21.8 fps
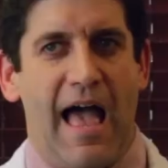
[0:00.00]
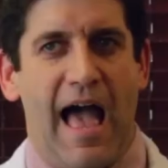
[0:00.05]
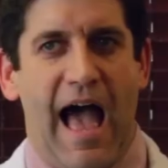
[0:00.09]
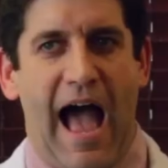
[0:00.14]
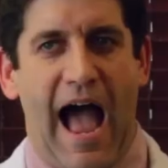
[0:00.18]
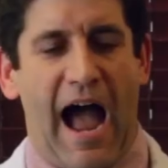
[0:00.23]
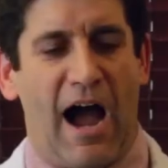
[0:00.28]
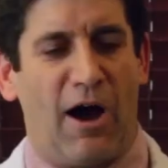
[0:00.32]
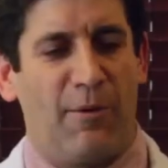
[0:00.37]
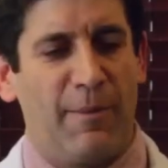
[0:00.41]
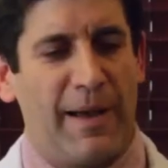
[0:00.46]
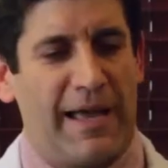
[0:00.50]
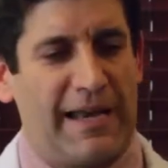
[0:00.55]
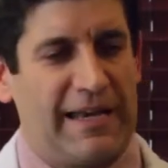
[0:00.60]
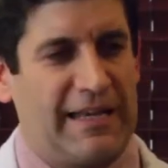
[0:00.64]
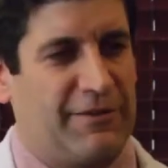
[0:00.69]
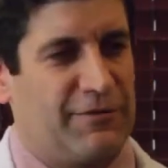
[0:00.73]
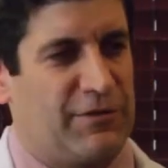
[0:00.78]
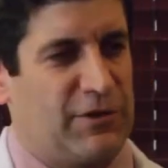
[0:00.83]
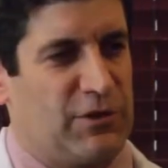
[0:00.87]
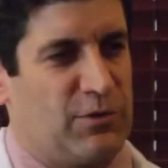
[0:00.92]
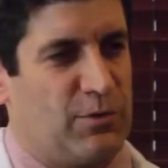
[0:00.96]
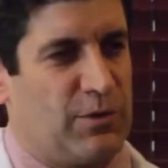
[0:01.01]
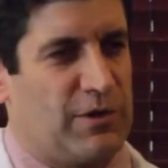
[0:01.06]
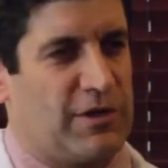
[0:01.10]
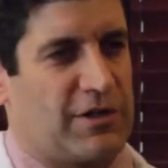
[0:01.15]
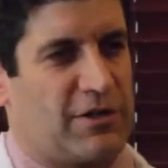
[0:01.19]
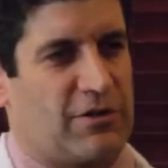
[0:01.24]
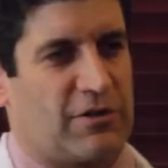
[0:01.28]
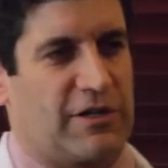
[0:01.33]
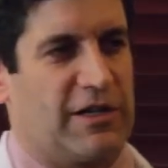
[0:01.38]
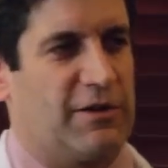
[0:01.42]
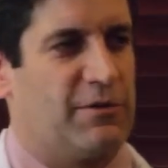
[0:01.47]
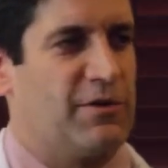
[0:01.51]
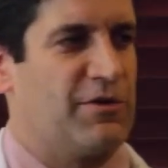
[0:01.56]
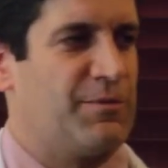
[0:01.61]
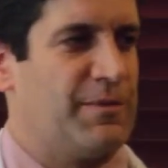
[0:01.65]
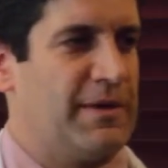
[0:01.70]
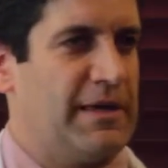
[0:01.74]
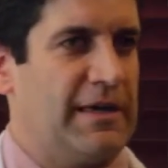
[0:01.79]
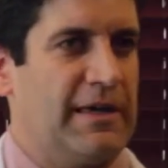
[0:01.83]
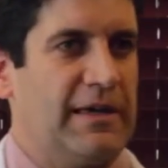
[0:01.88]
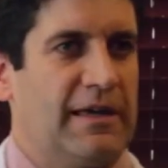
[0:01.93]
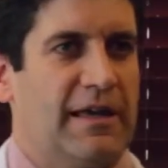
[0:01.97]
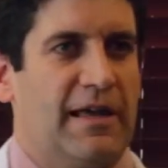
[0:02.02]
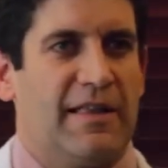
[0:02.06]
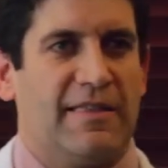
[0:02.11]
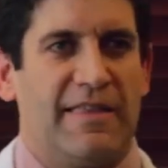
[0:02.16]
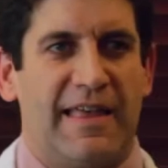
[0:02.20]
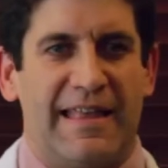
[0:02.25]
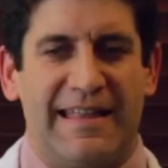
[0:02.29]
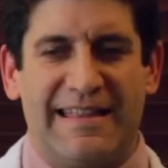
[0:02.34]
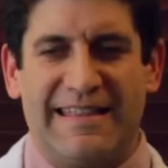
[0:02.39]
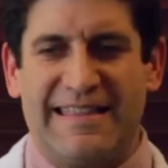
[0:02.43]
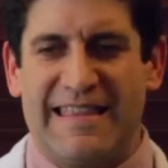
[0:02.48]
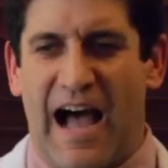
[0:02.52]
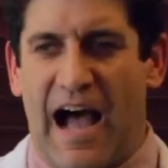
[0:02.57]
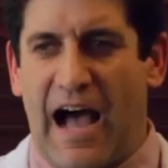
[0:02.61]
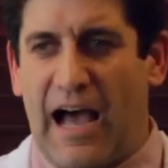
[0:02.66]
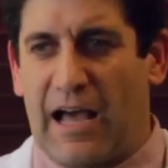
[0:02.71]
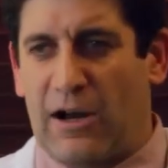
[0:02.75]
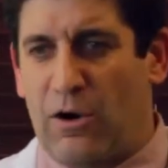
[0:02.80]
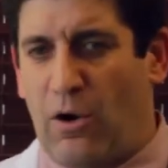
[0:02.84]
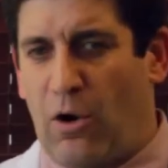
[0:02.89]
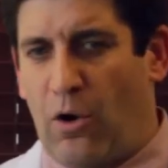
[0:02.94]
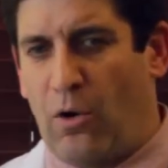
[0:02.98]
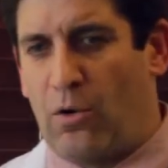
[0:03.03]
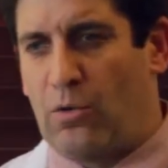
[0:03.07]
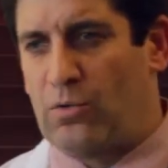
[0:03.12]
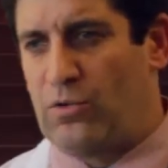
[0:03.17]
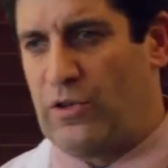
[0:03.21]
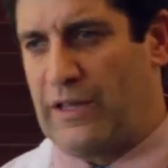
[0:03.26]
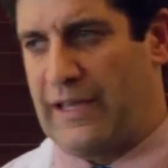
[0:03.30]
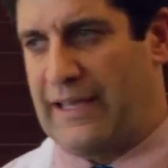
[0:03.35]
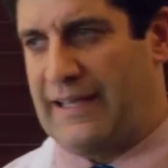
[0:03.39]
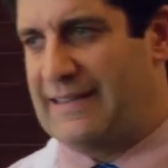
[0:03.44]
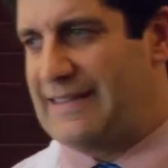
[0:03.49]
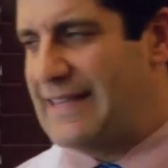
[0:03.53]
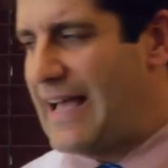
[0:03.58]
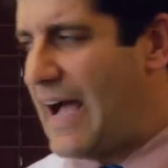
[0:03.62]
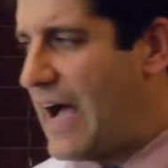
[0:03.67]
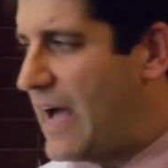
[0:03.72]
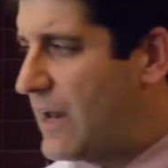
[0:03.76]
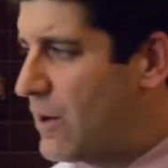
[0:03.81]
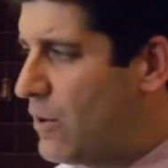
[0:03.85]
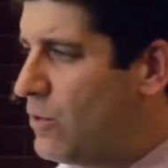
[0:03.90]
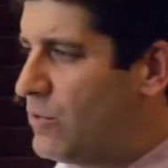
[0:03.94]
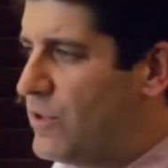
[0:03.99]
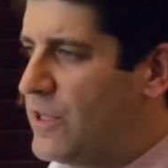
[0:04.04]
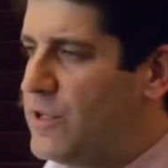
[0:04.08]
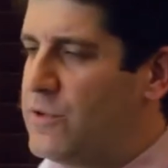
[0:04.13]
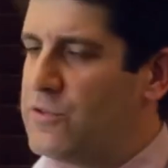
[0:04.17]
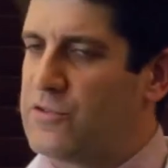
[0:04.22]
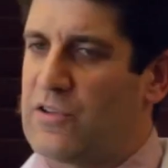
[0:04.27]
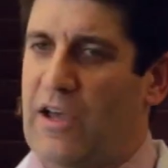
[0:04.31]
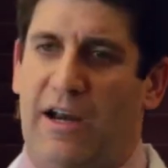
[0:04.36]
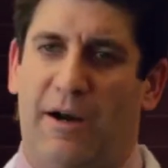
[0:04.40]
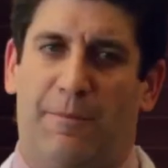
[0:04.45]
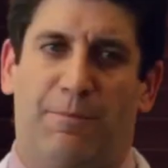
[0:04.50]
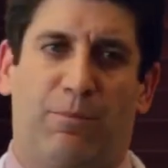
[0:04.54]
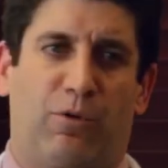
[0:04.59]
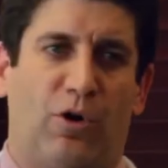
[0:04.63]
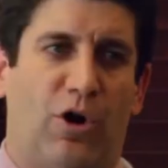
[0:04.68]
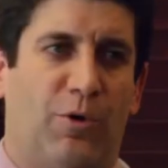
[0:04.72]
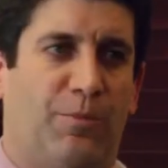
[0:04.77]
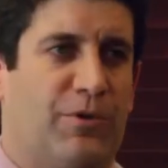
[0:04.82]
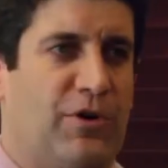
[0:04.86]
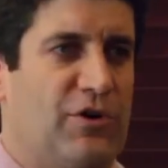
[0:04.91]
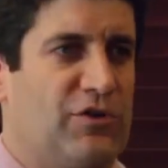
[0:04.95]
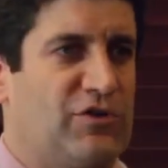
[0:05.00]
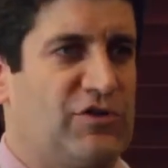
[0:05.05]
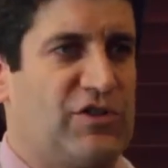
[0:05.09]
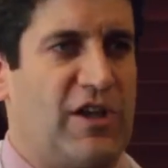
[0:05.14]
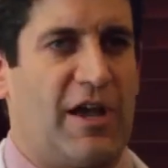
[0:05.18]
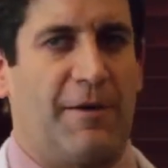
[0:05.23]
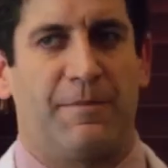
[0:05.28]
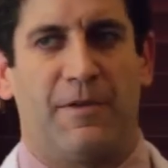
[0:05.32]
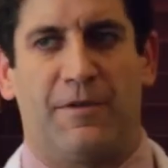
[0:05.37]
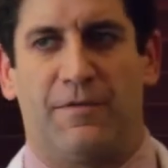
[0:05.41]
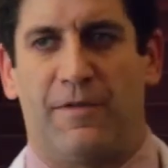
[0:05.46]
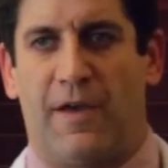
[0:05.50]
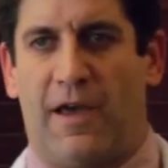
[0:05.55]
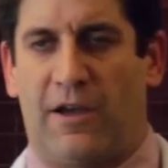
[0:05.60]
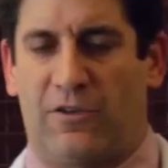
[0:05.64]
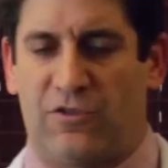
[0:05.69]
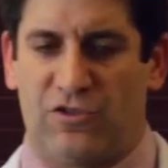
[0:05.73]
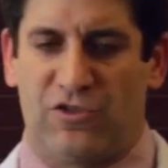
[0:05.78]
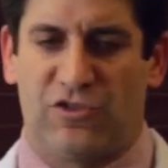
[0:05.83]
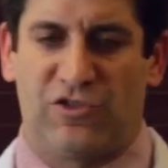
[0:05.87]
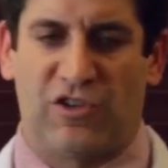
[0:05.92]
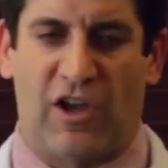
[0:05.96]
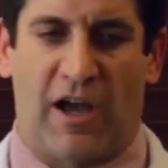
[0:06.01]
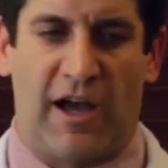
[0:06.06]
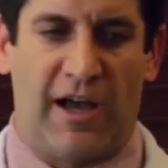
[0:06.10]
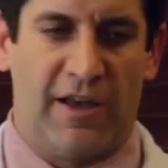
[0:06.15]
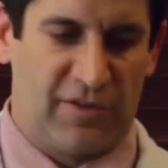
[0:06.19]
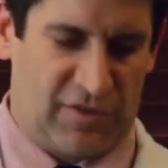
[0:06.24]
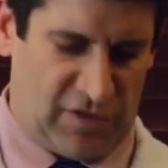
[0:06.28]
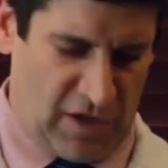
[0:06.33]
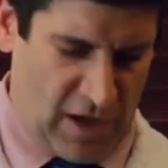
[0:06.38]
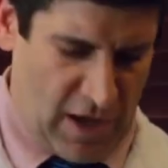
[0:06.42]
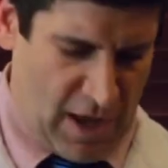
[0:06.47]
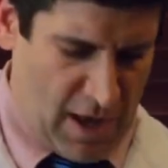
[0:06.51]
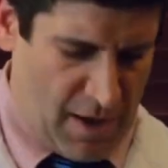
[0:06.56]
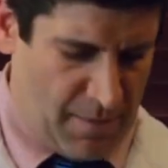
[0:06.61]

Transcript: How many of you would agree with me that not only was that a proprioceptive exercise,